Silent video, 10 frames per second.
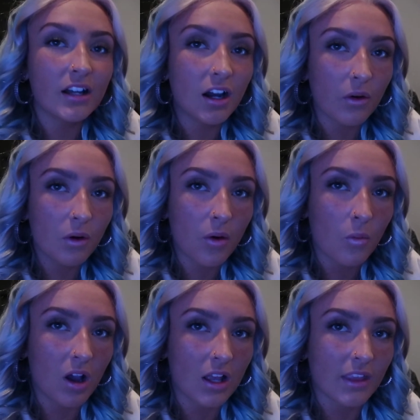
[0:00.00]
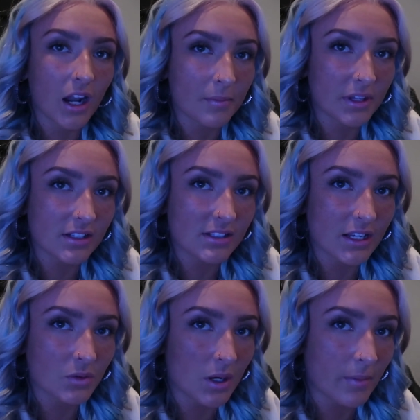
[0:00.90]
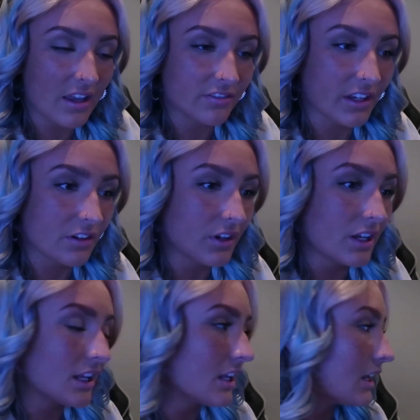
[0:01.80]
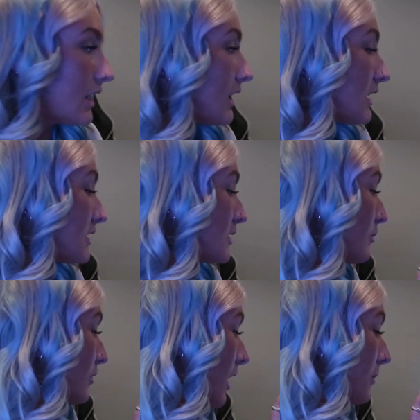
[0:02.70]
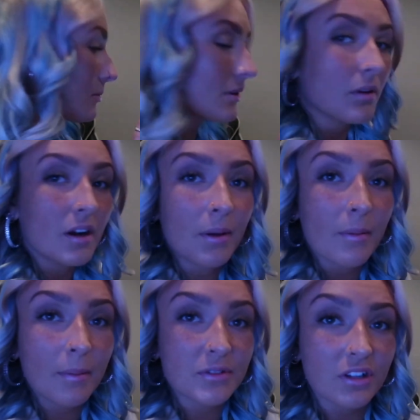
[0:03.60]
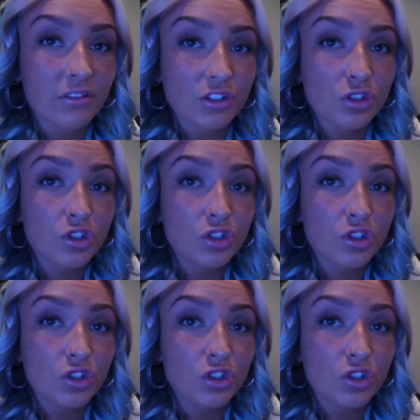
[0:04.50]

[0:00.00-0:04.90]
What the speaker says: know one that I'm gonna say is one of my favorite. It is probably one of my mom's favorites